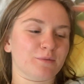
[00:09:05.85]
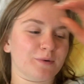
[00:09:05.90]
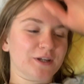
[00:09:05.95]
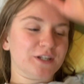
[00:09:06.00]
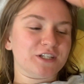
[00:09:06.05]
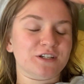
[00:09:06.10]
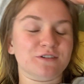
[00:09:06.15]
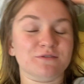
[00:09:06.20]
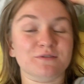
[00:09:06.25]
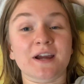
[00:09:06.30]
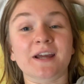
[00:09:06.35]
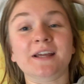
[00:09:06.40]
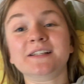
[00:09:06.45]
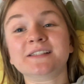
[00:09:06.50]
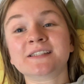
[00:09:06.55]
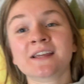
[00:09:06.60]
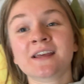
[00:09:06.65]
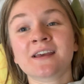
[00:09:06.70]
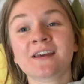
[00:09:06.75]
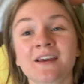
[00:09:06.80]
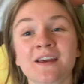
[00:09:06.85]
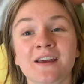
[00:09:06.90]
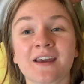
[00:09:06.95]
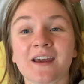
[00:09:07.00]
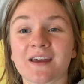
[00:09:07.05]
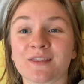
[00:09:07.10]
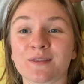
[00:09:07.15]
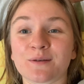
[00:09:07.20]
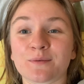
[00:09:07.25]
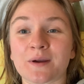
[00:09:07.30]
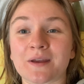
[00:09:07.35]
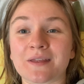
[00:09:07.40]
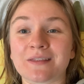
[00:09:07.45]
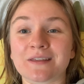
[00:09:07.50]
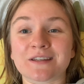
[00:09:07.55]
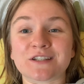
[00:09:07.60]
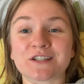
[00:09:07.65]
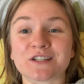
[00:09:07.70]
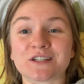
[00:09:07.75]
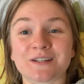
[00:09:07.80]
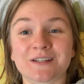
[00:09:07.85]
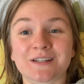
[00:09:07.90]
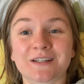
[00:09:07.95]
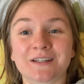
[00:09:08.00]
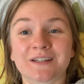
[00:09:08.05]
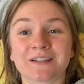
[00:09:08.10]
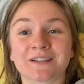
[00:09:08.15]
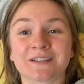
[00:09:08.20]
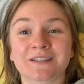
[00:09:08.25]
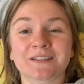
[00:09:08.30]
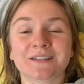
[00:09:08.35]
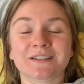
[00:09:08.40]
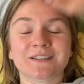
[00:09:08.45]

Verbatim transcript: way she writes and the way that she